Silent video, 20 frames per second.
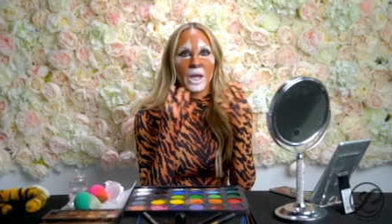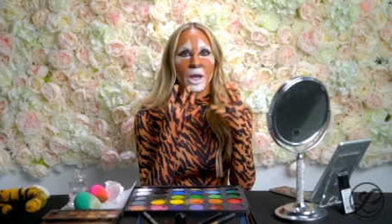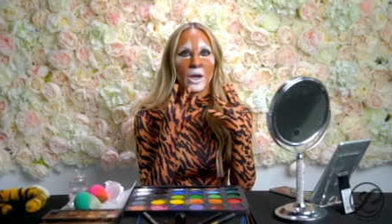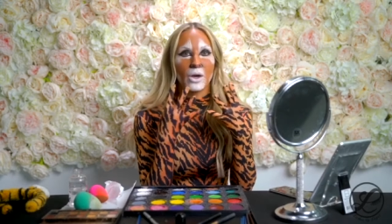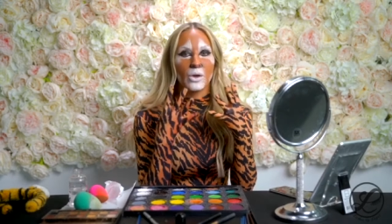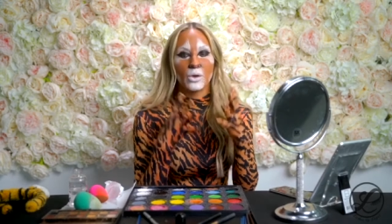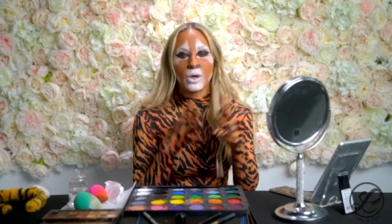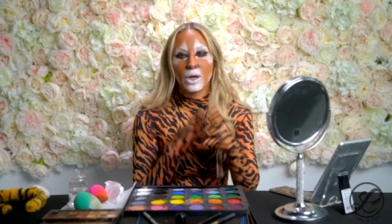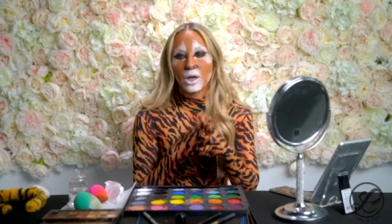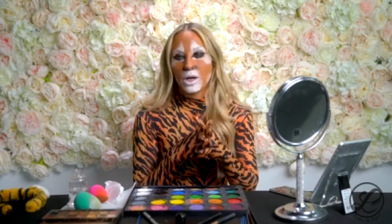
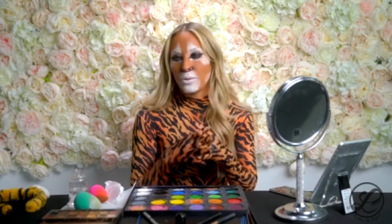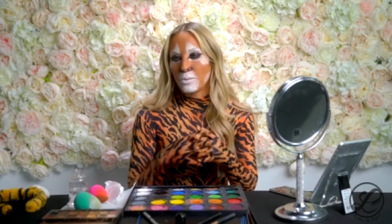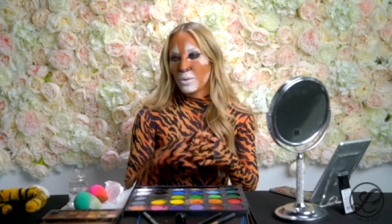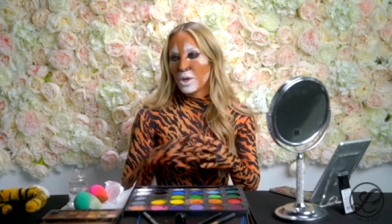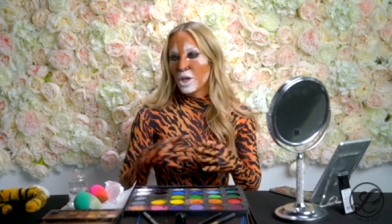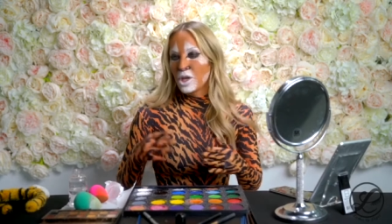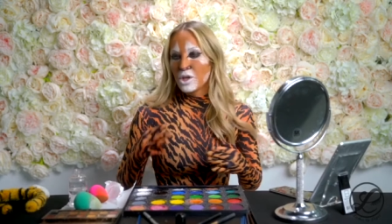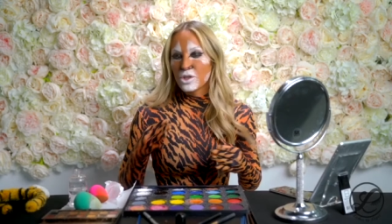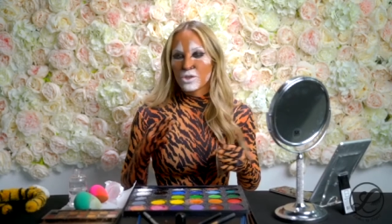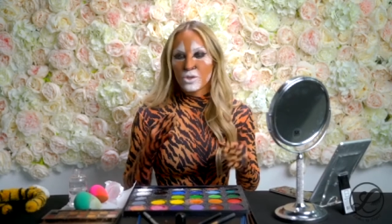out. Um,
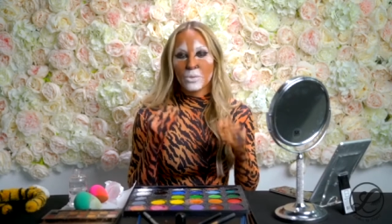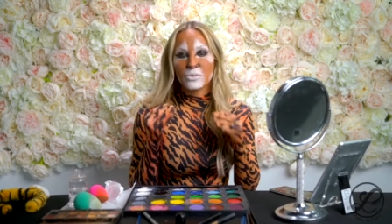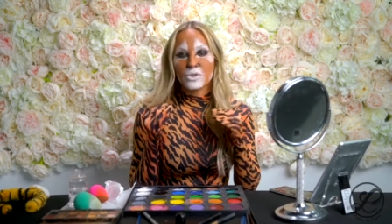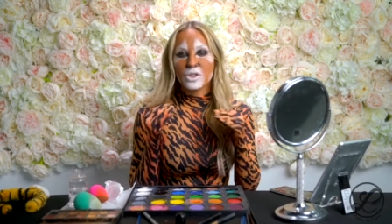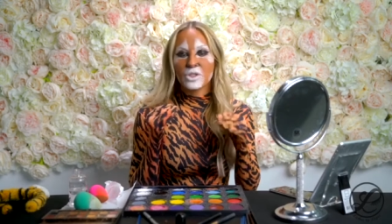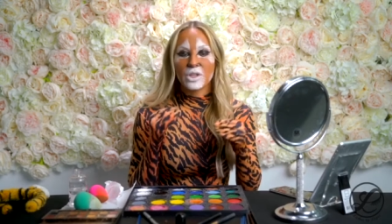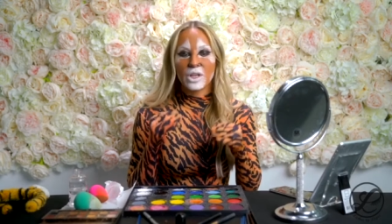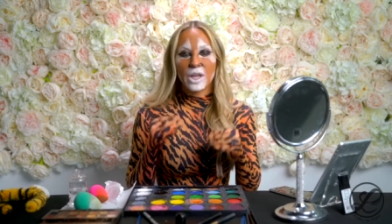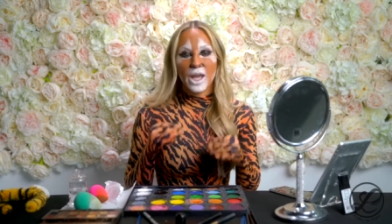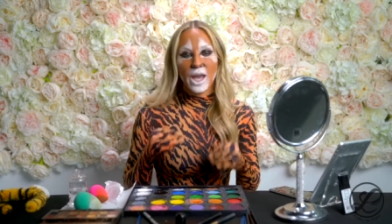so I'm
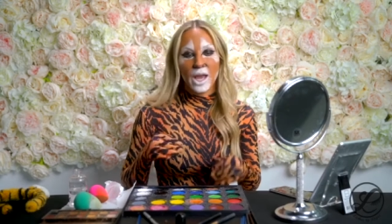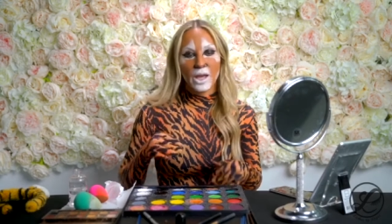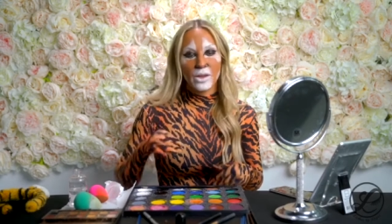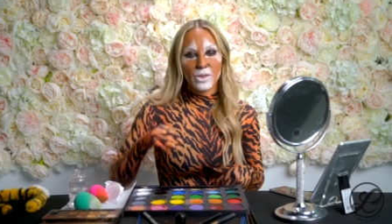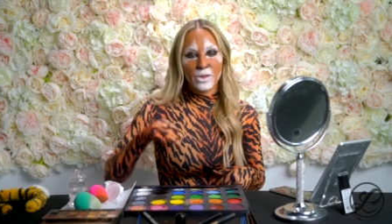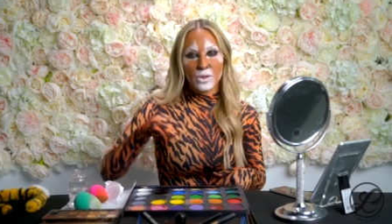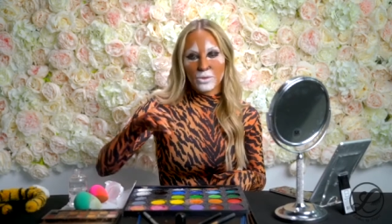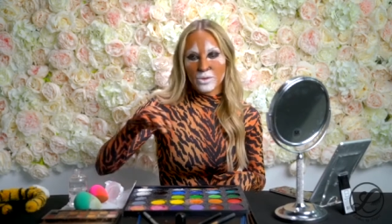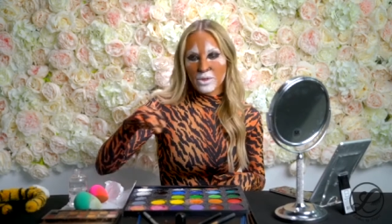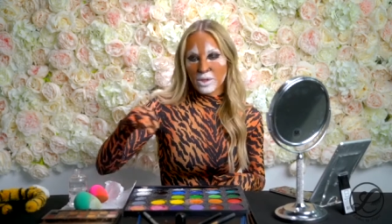just gonna add
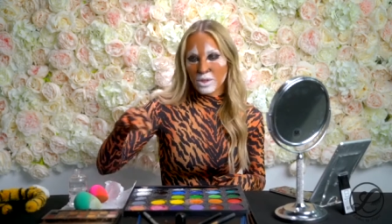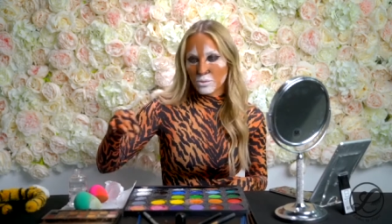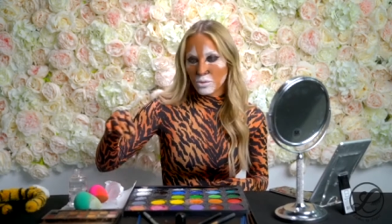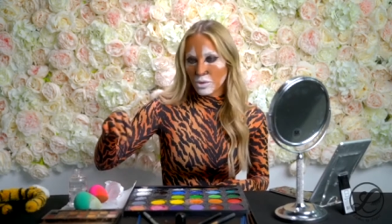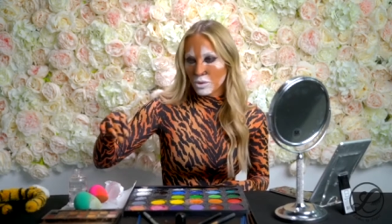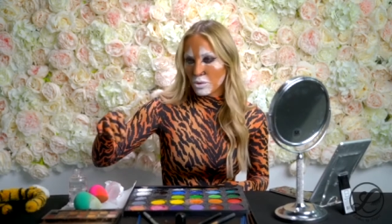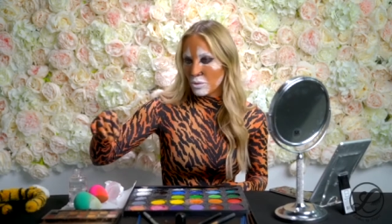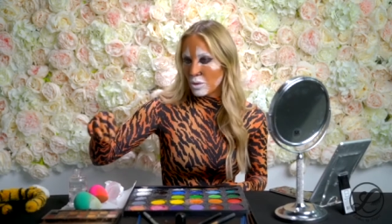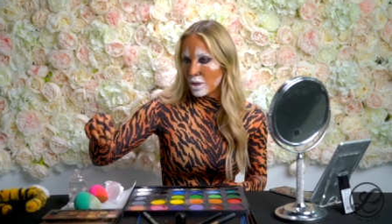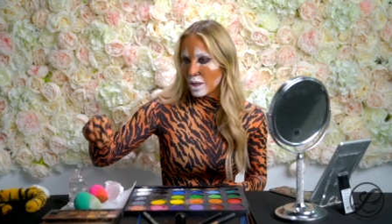those in
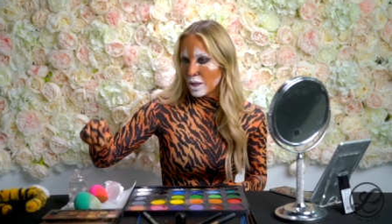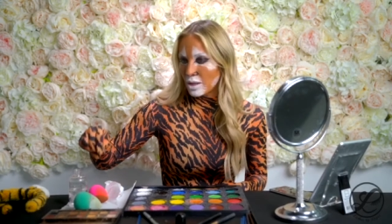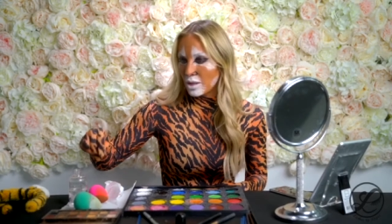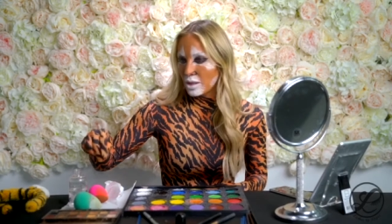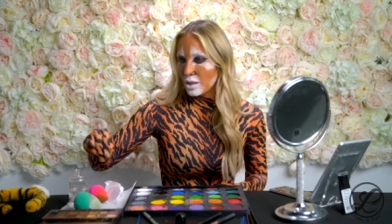real quick.